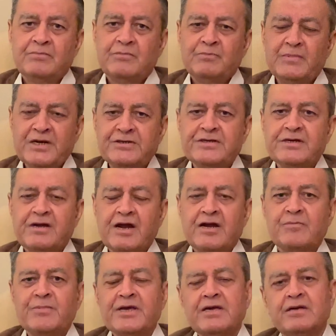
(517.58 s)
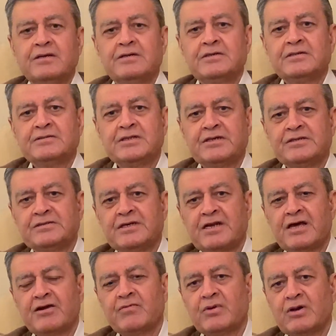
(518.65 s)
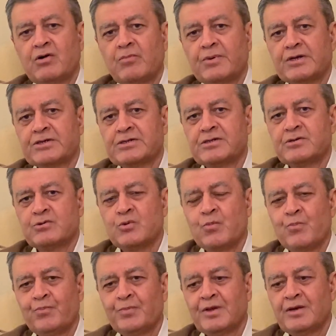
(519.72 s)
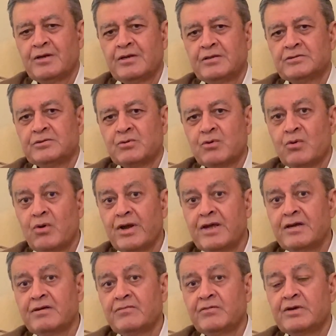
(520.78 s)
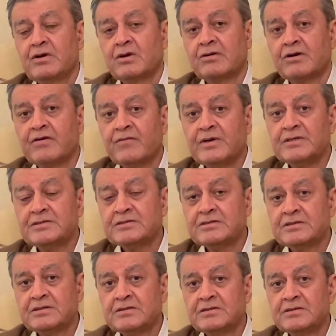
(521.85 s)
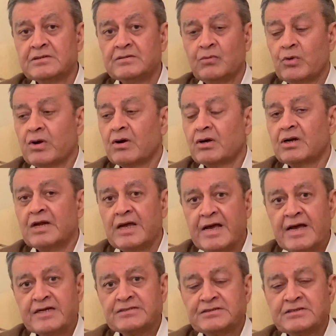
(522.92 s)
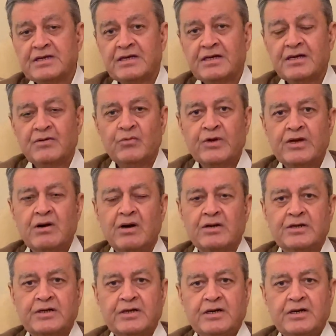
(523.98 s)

Military Academy, there is an annual competition too. So rowing, we got rivers, we got lakes, we got